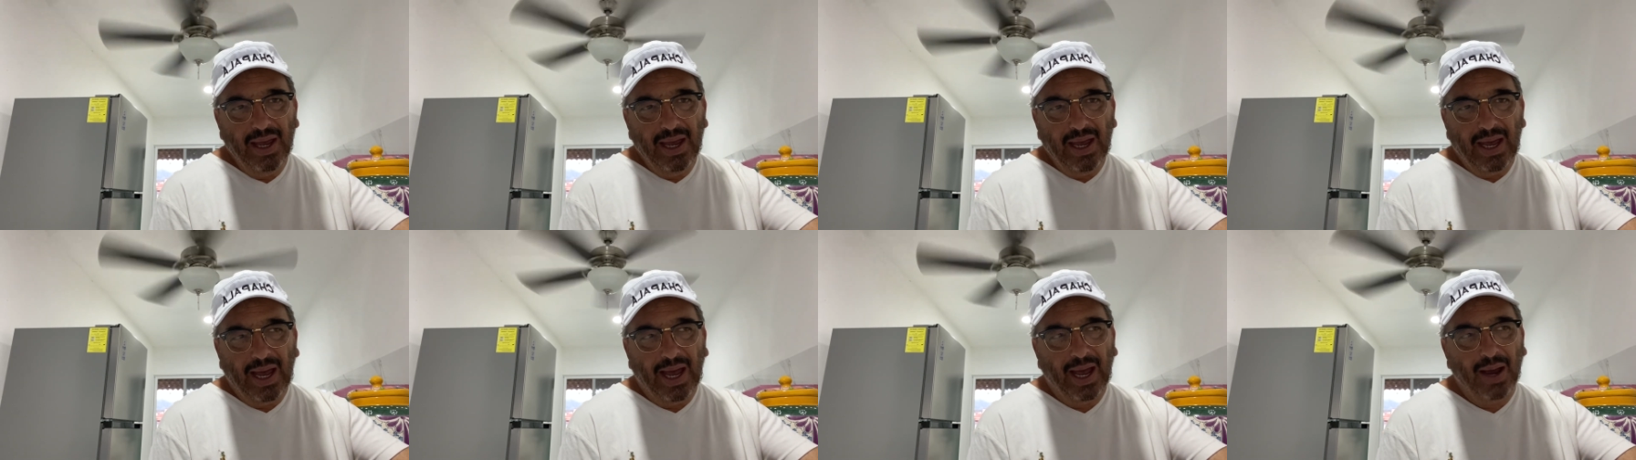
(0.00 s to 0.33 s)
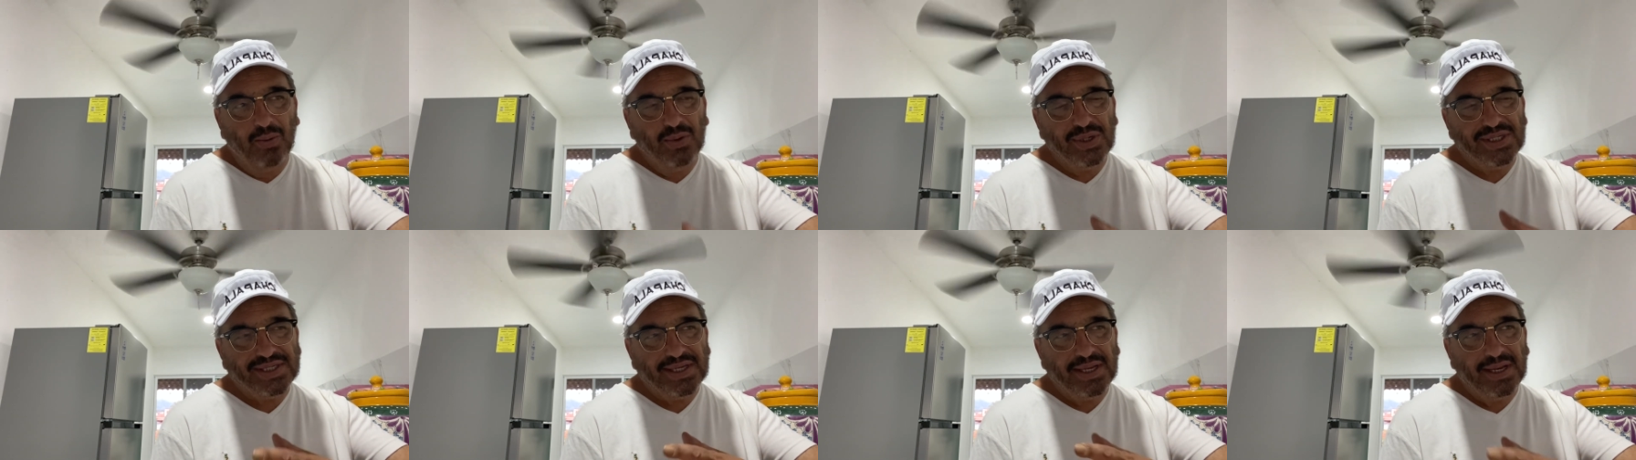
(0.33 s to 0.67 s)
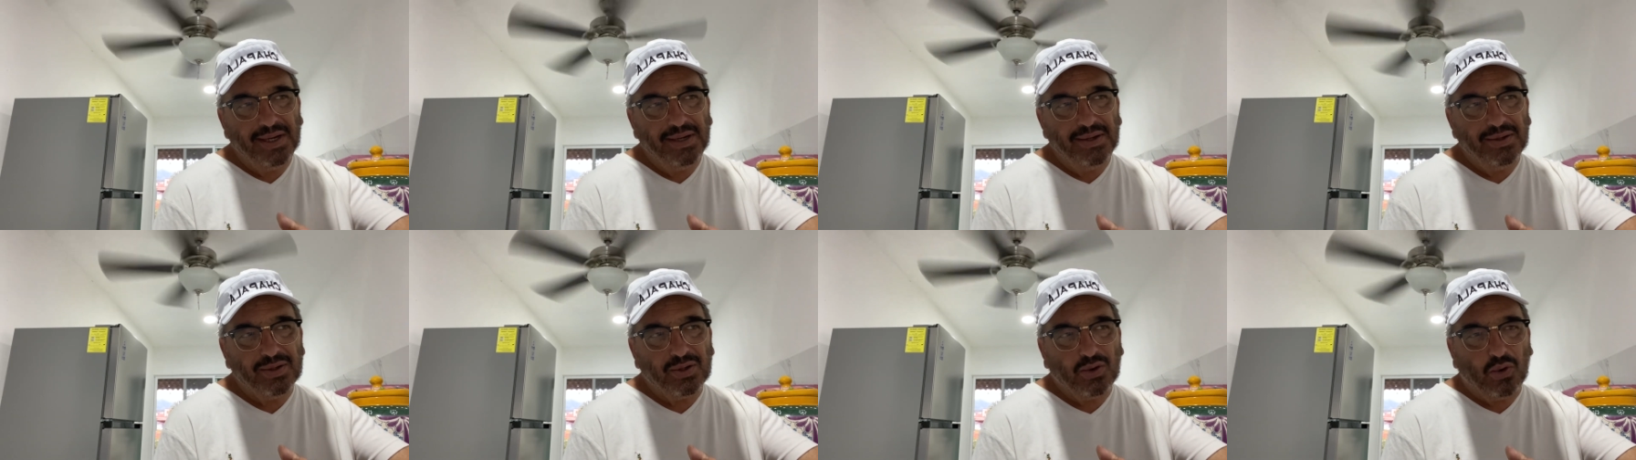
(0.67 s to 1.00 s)
I was
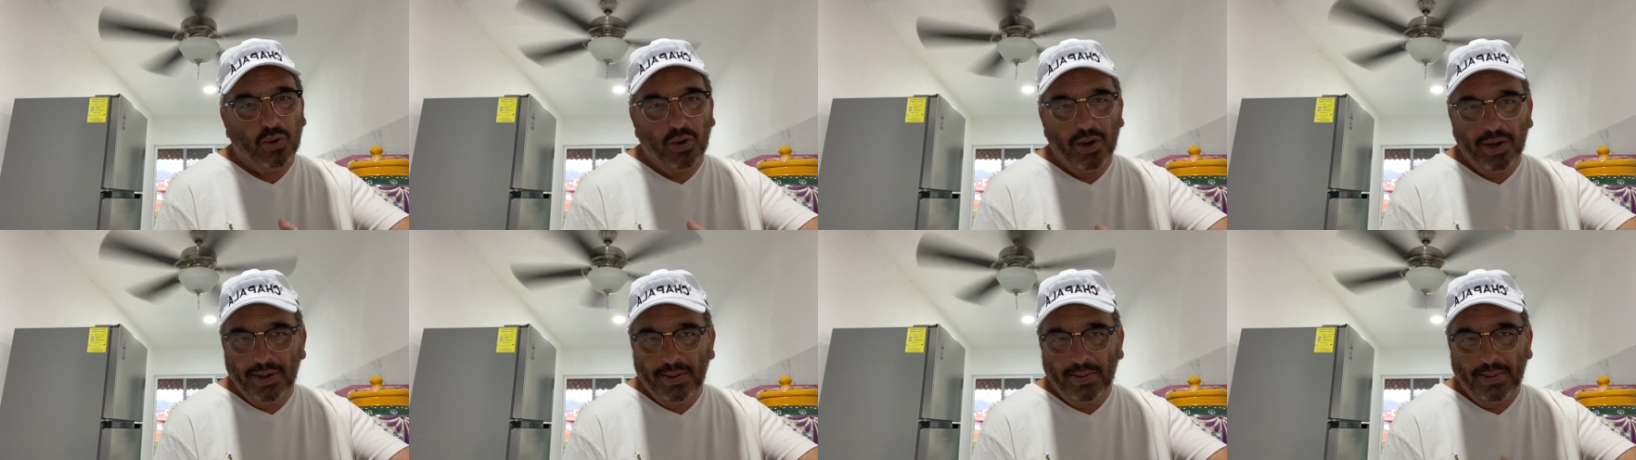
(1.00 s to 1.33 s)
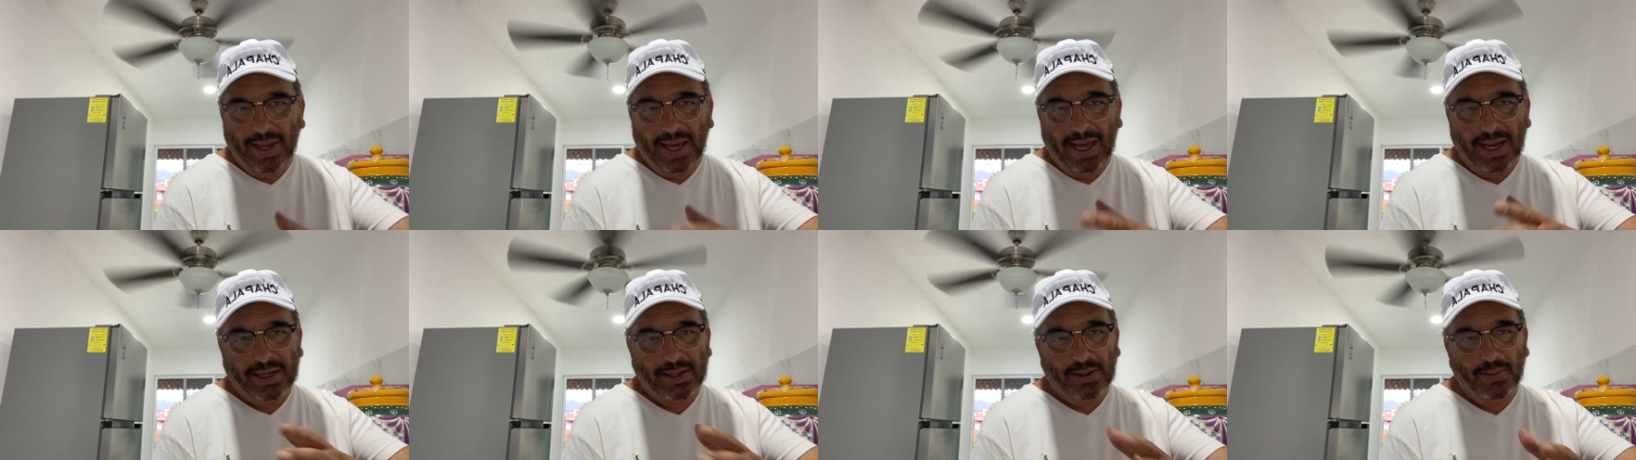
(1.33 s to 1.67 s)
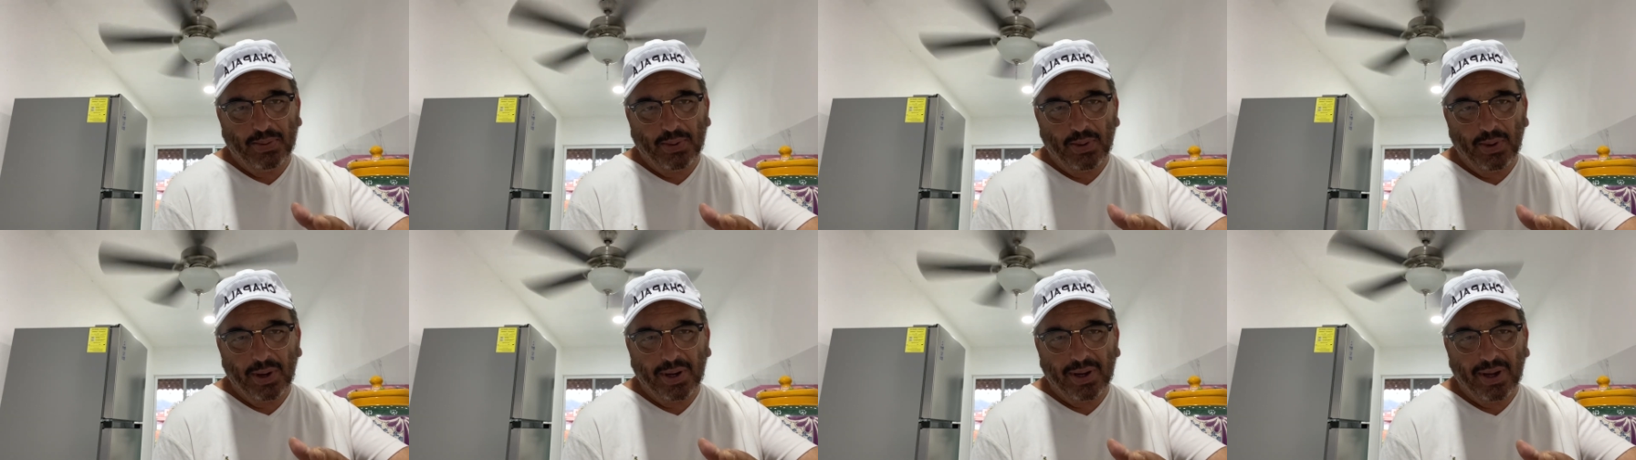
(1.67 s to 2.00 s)
in Cuernavaca
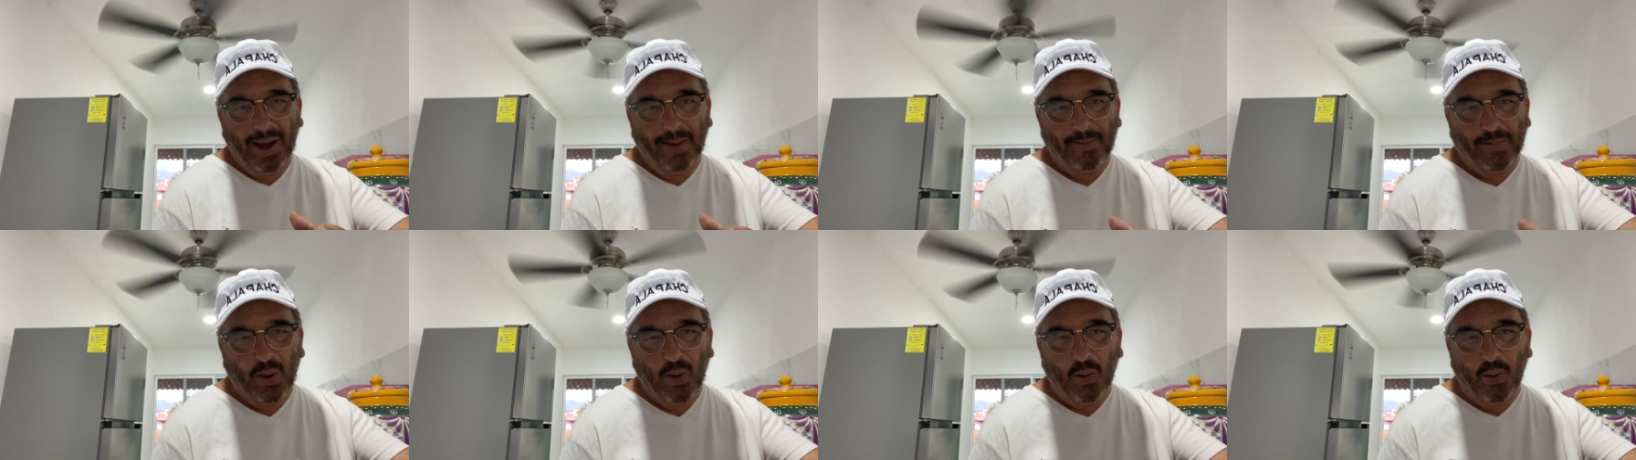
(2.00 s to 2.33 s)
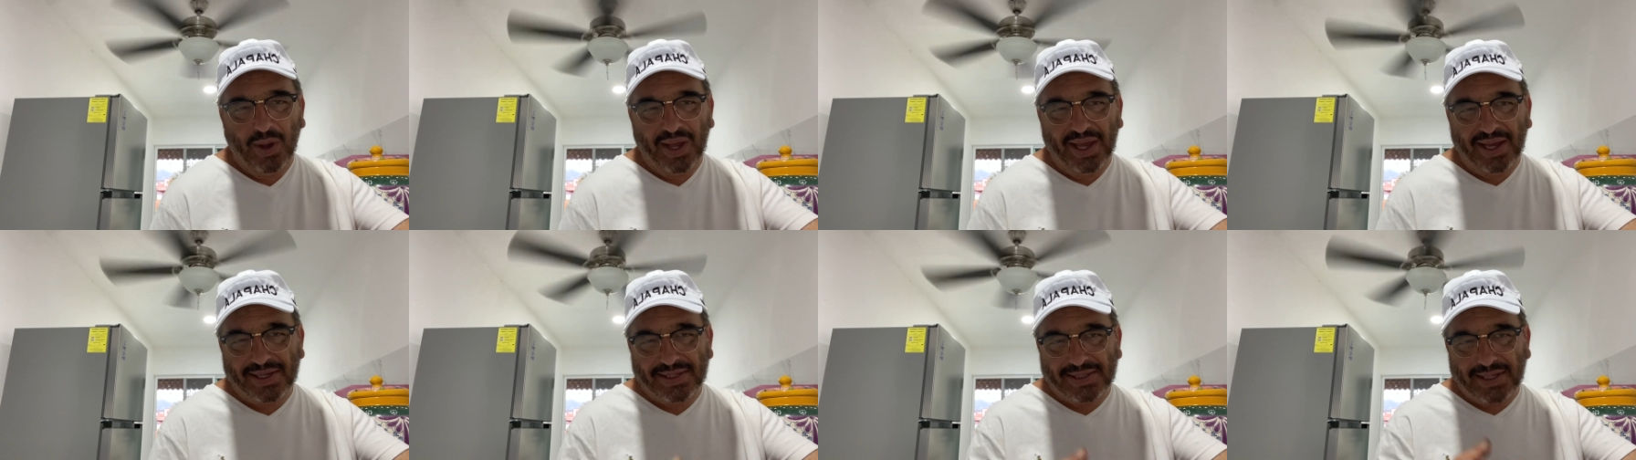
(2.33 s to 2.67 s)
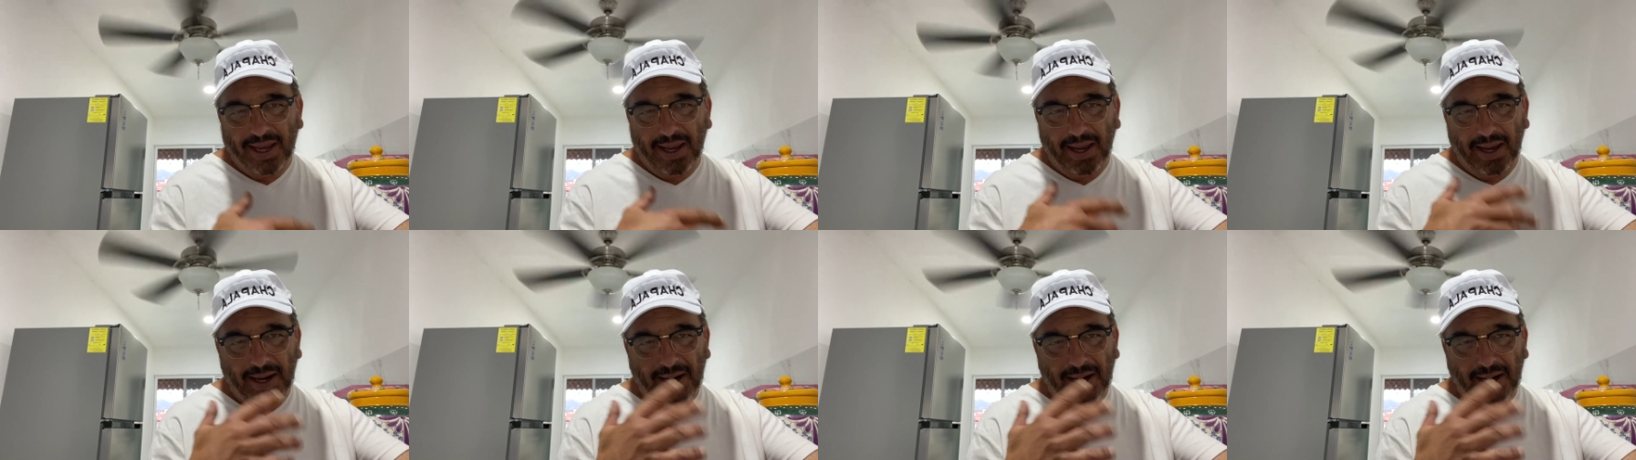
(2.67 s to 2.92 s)
for a couple weeks,